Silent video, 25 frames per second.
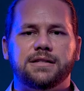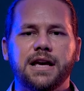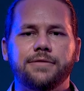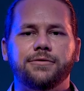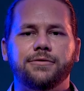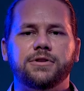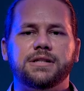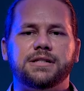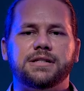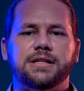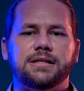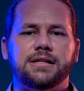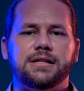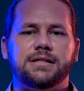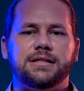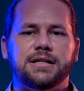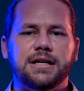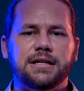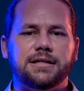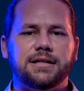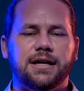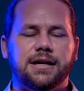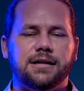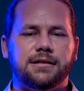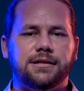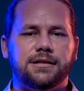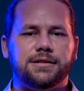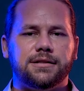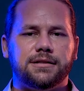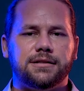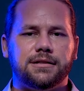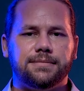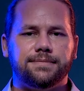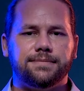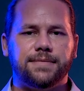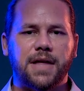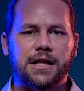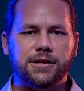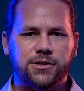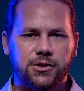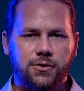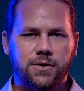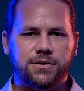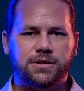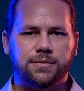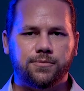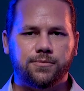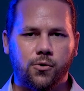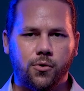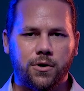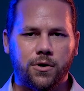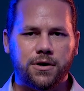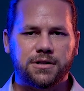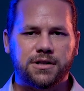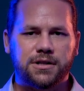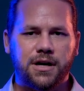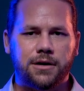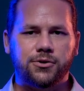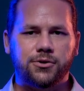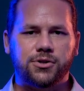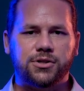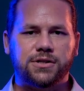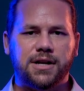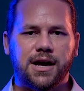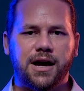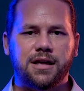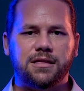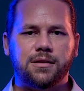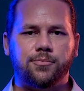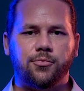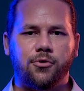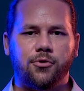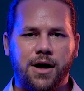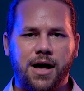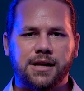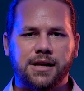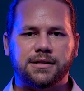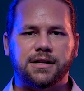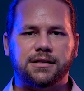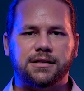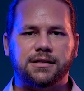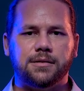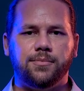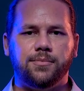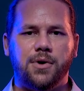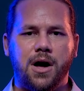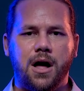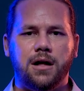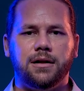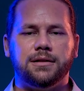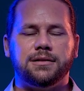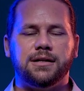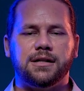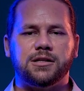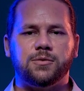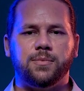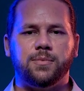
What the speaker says: devil is in the details, and so it's important to understand the process and politics